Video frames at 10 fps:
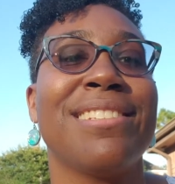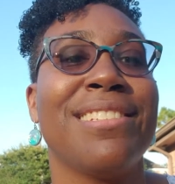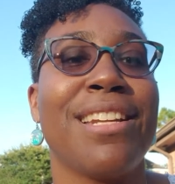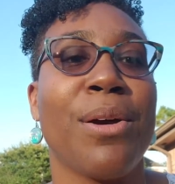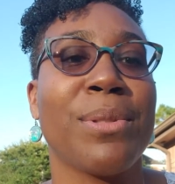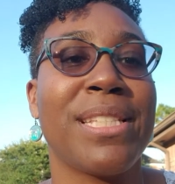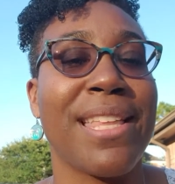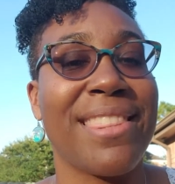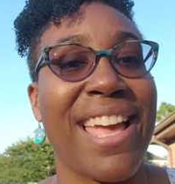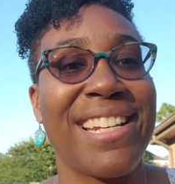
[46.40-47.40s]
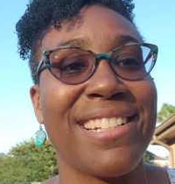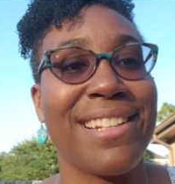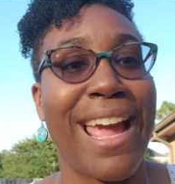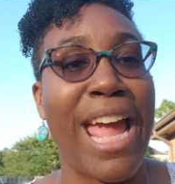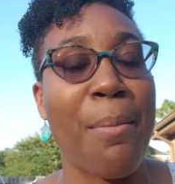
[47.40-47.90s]
you know set that
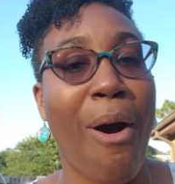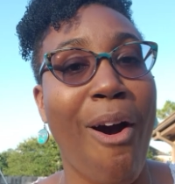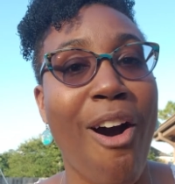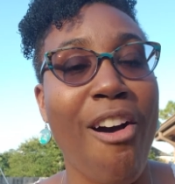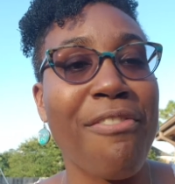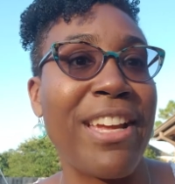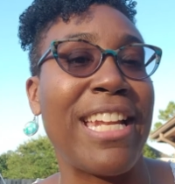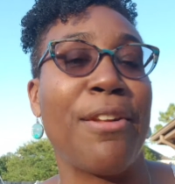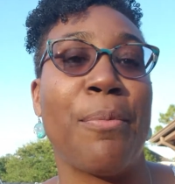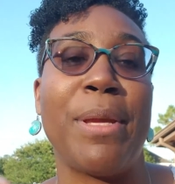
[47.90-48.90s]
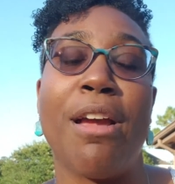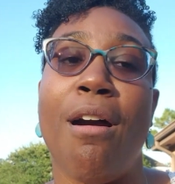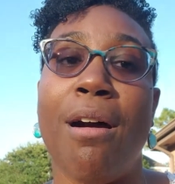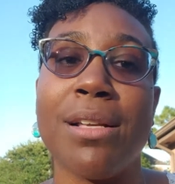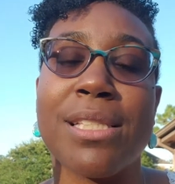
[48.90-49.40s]
game off and it'll be
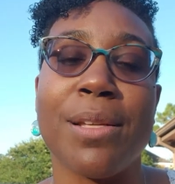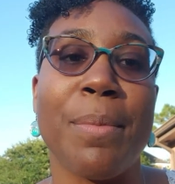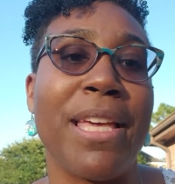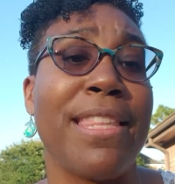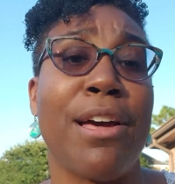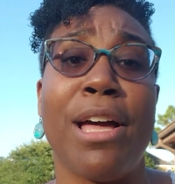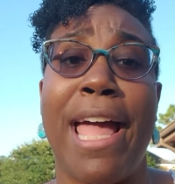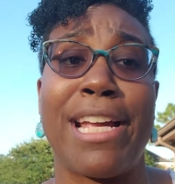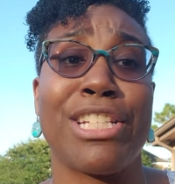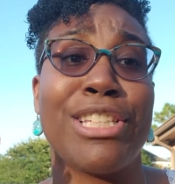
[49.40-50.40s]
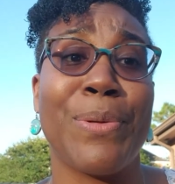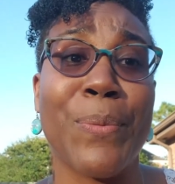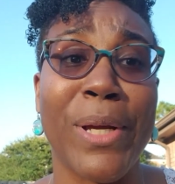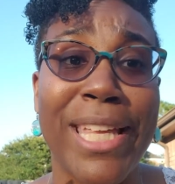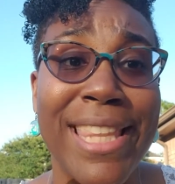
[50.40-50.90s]
awesome and they'll actually
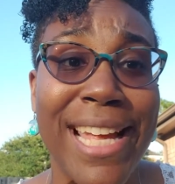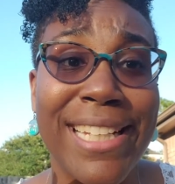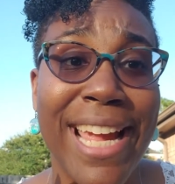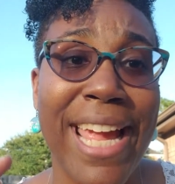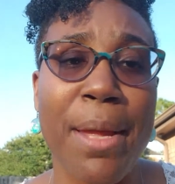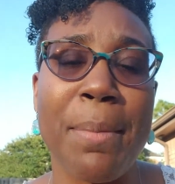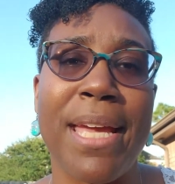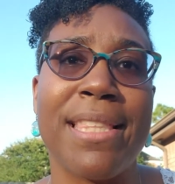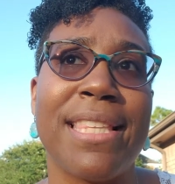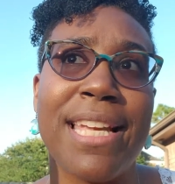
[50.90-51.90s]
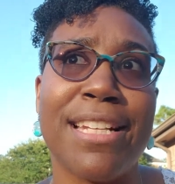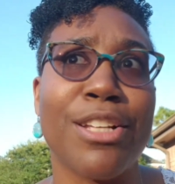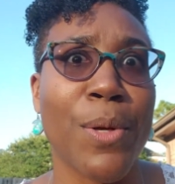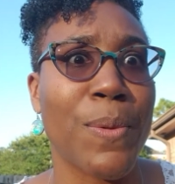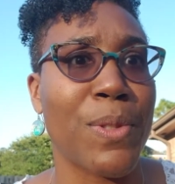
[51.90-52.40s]
win that game and then
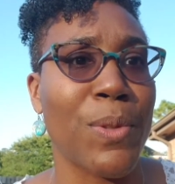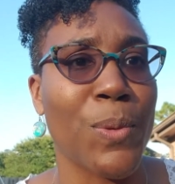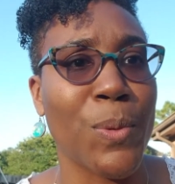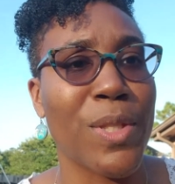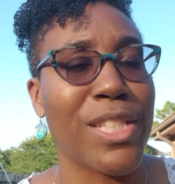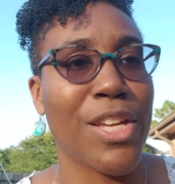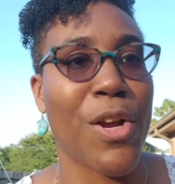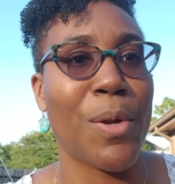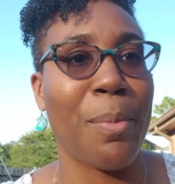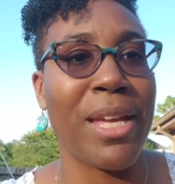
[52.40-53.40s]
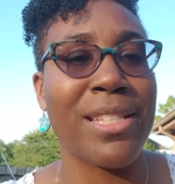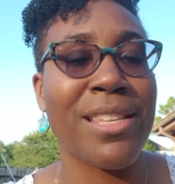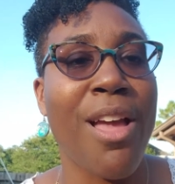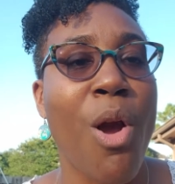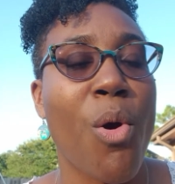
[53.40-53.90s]
go to the tournament
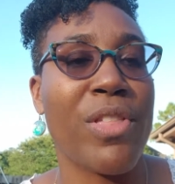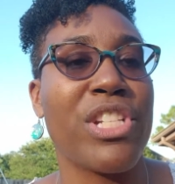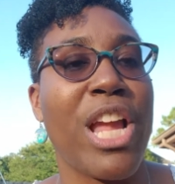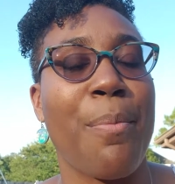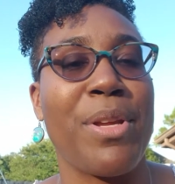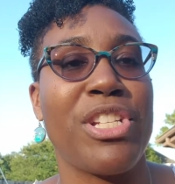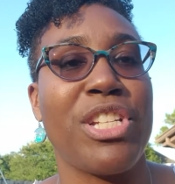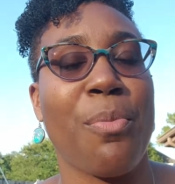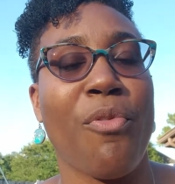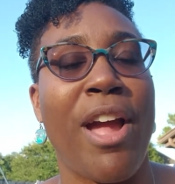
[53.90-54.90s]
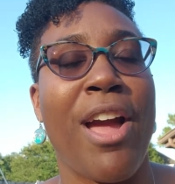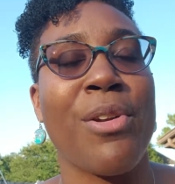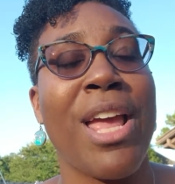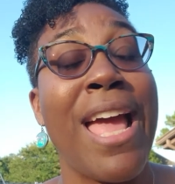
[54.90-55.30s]
or the championship round